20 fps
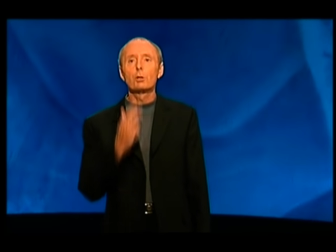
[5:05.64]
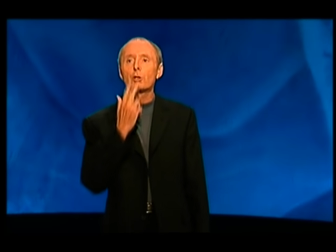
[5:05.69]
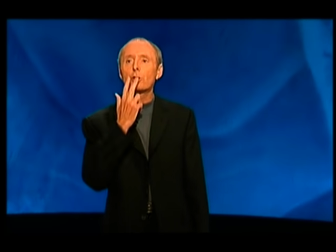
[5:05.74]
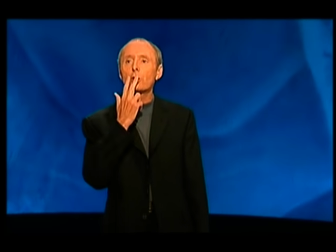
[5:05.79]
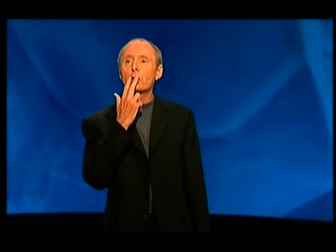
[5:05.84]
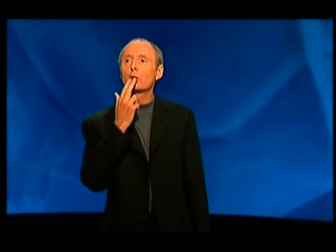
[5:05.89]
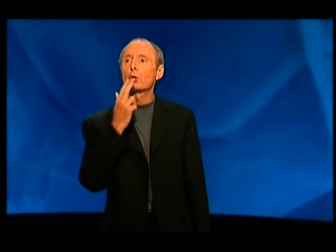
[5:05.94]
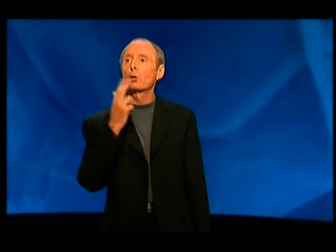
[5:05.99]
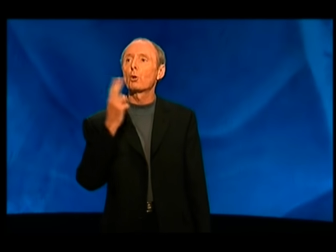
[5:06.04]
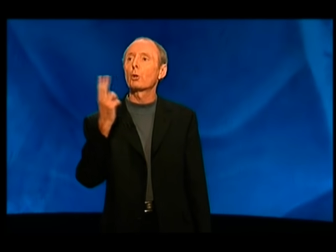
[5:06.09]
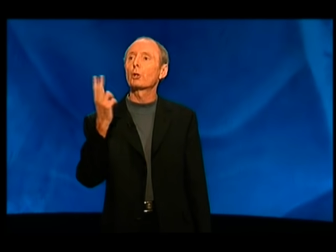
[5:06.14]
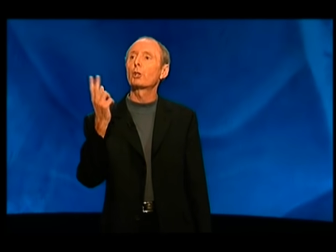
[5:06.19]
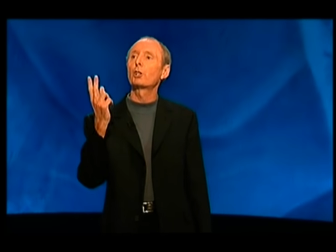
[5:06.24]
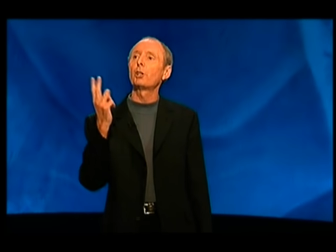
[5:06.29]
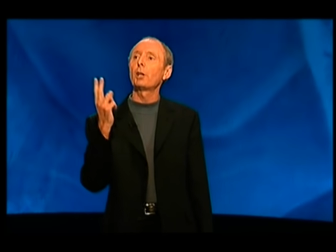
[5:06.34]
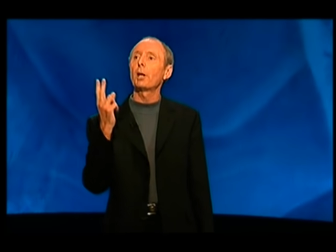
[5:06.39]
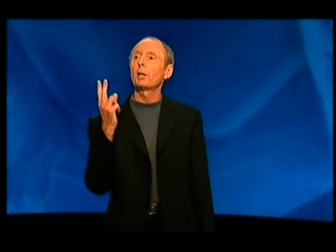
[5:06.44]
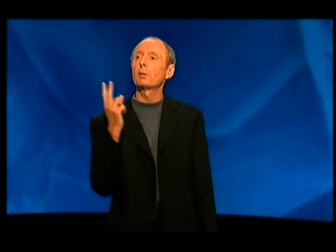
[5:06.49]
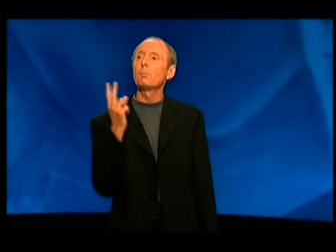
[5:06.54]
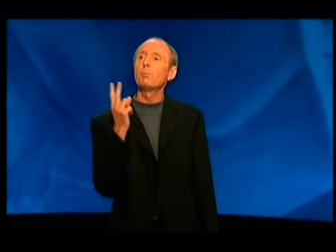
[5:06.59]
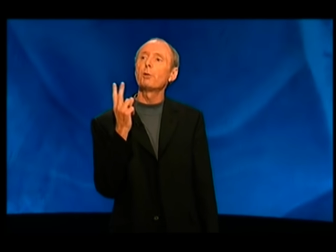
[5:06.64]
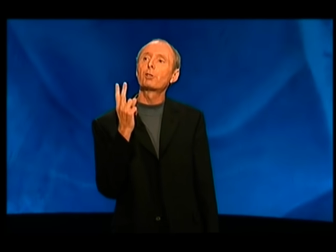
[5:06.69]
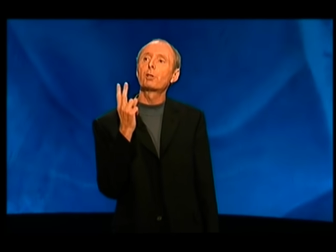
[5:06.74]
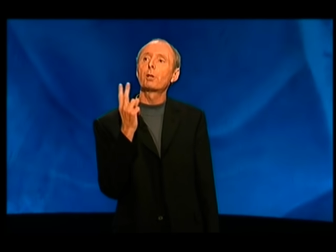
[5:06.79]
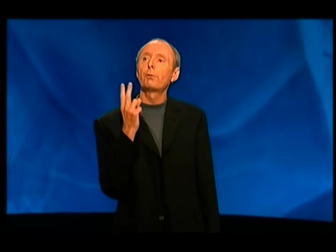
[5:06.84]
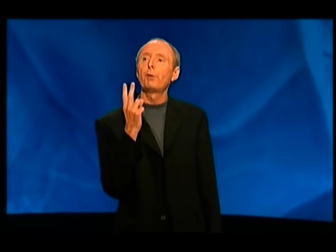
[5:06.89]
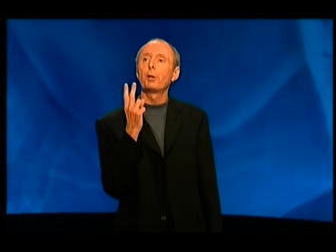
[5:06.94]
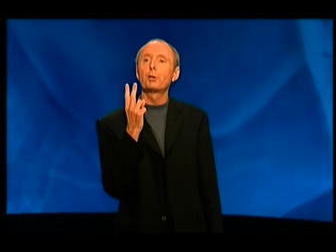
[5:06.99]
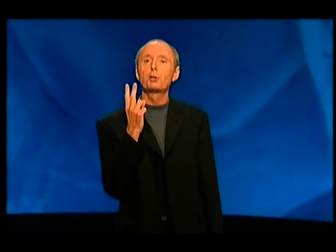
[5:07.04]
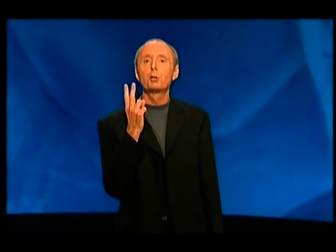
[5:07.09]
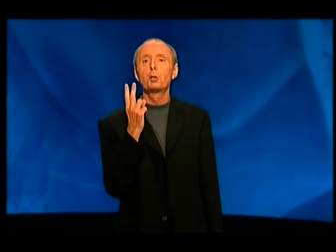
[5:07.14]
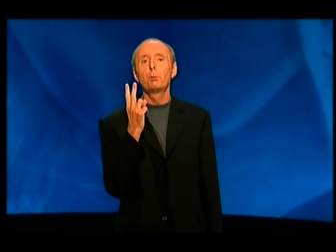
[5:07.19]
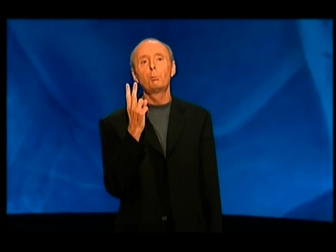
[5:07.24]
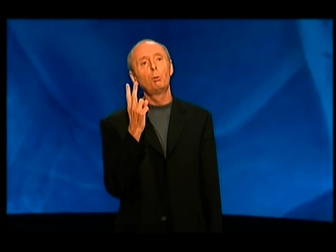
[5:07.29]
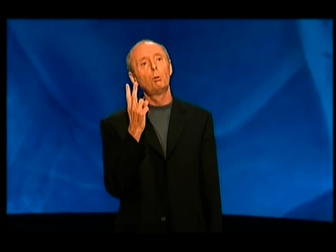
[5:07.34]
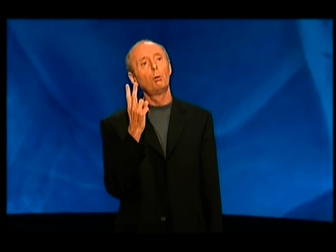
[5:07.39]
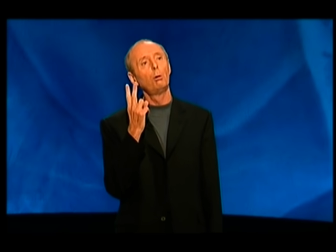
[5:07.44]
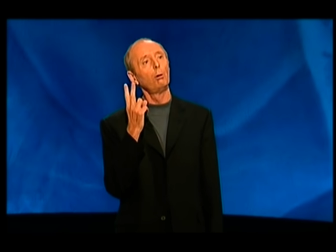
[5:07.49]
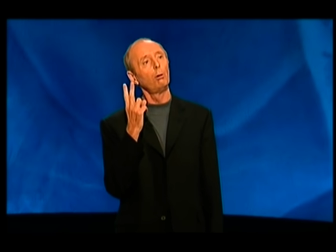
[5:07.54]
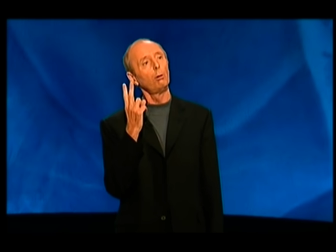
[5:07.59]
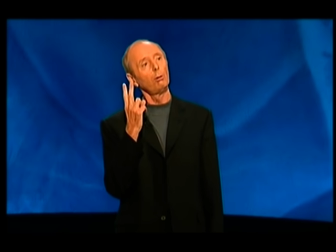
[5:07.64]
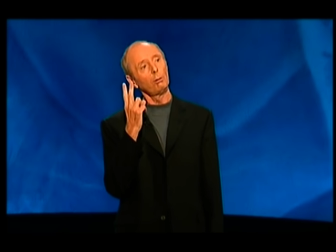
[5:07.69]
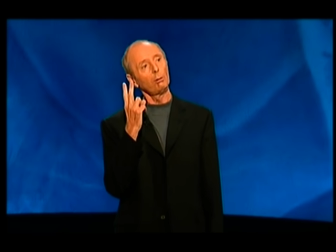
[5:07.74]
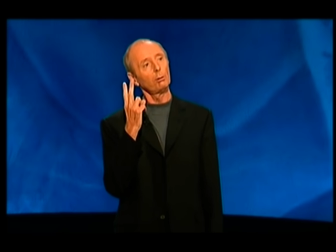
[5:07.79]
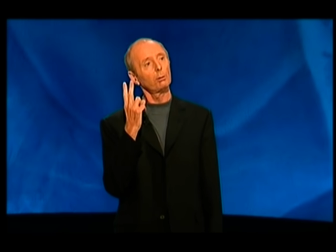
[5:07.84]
Is this your shed, Mr. Vegetable?